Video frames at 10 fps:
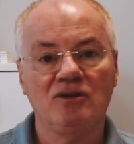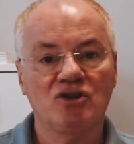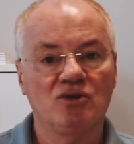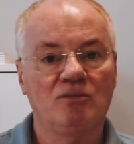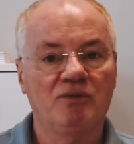
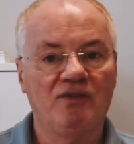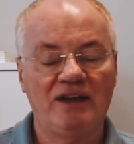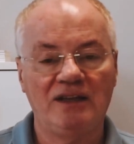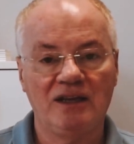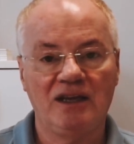So
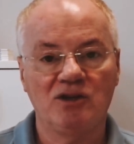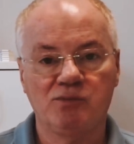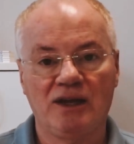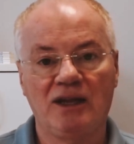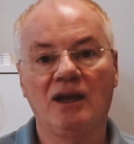provided it gains
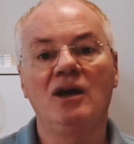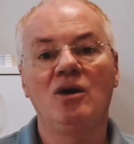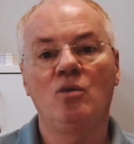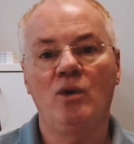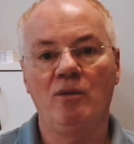planning,
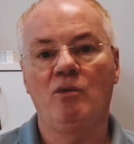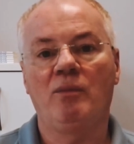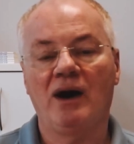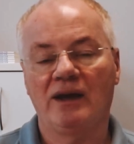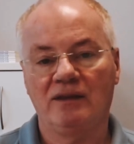we will
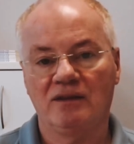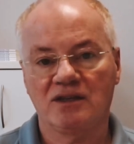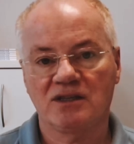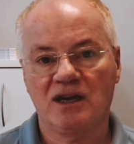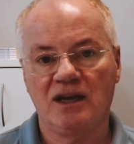buy the
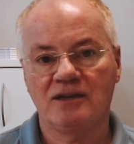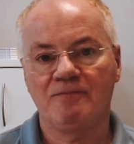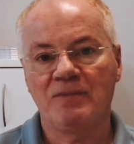site.